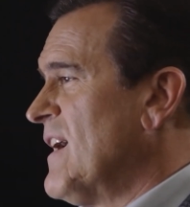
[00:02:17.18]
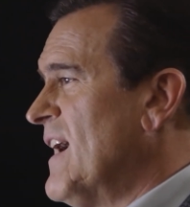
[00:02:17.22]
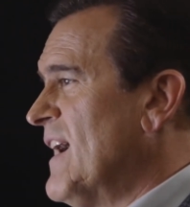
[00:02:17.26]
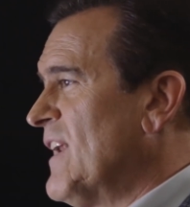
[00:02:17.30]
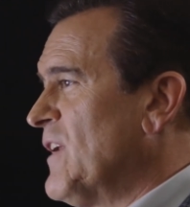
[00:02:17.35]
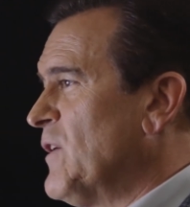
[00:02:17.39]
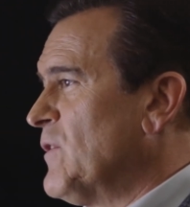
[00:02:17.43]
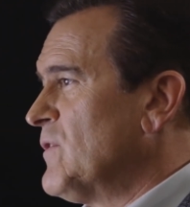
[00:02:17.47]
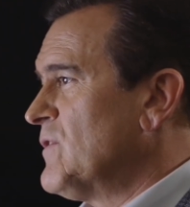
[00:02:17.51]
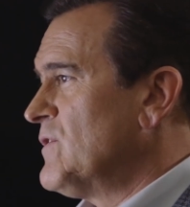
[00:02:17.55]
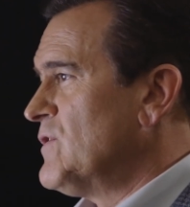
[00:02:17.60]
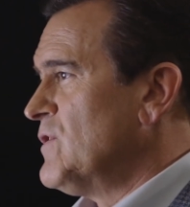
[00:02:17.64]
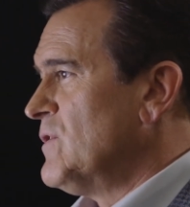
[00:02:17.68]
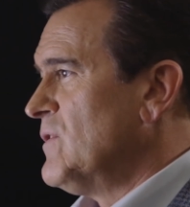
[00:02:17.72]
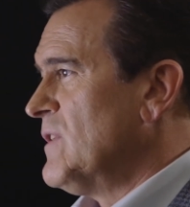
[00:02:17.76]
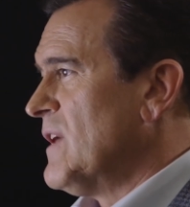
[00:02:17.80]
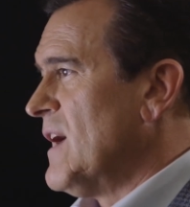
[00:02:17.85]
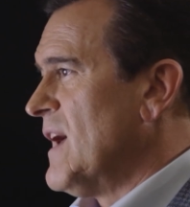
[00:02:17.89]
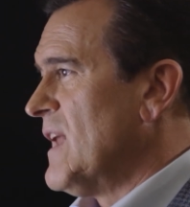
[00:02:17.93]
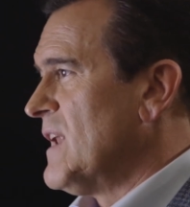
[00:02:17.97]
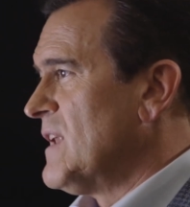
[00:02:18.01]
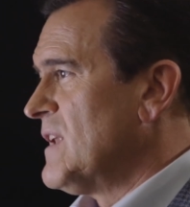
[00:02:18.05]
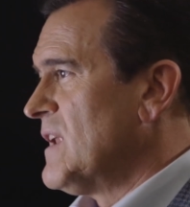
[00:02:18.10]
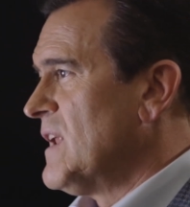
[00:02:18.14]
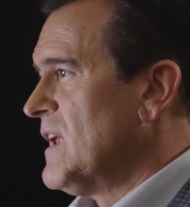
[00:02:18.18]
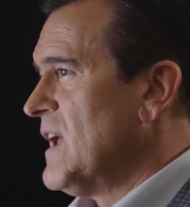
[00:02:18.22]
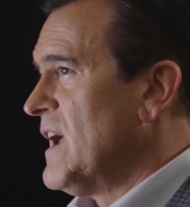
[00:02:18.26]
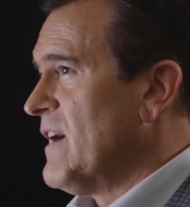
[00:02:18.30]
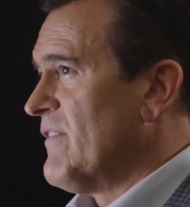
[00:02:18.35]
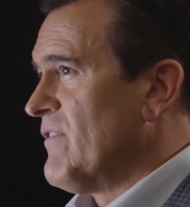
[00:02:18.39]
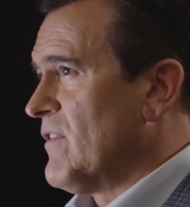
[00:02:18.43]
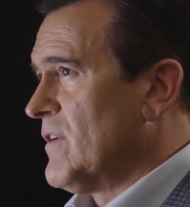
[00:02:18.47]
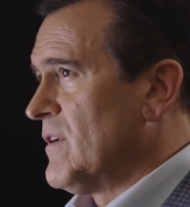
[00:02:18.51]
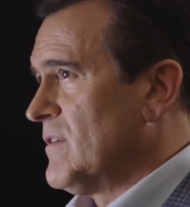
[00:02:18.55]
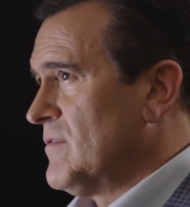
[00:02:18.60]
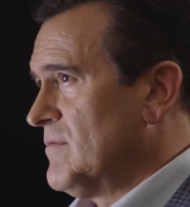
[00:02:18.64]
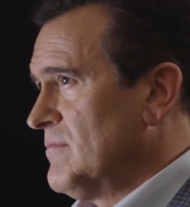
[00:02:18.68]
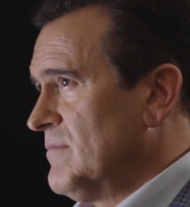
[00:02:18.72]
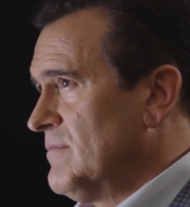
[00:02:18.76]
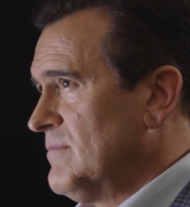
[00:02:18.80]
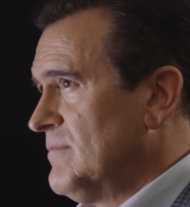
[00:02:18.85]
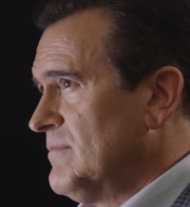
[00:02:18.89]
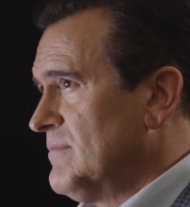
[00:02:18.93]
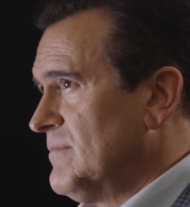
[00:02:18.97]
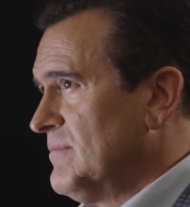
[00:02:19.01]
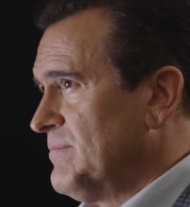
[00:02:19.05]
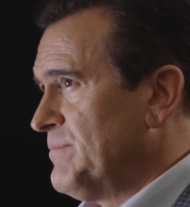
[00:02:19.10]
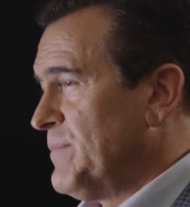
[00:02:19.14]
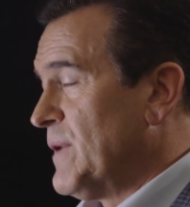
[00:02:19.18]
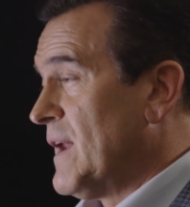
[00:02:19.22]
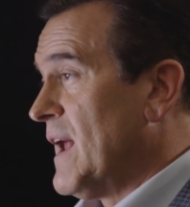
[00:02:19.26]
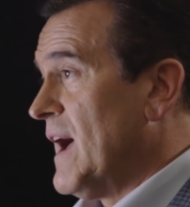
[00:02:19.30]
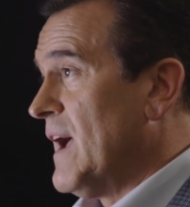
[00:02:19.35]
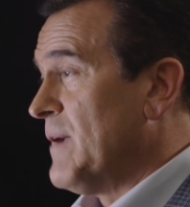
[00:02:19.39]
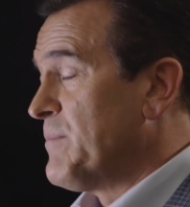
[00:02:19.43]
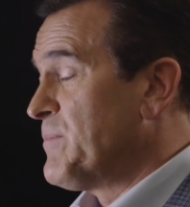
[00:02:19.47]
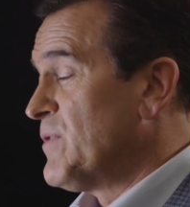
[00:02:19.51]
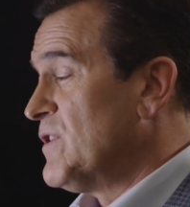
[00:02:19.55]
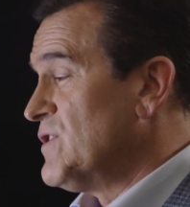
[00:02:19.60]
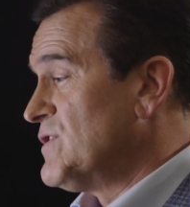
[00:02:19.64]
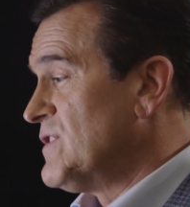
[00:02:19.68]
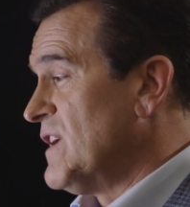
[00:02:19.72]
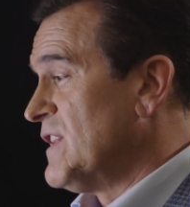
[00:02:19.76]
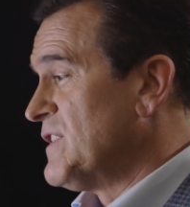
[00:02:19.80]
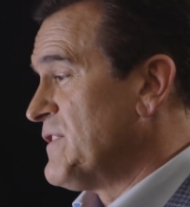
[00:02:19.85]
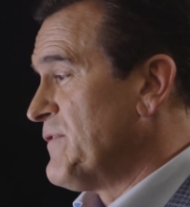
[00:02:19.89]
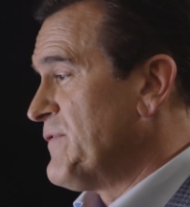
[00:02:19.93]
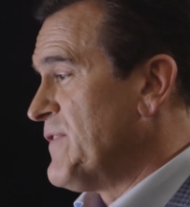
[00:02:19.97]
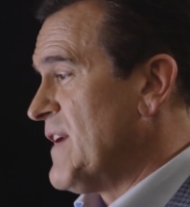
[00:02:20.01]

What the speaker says: I don't do that ever. But I appreciate the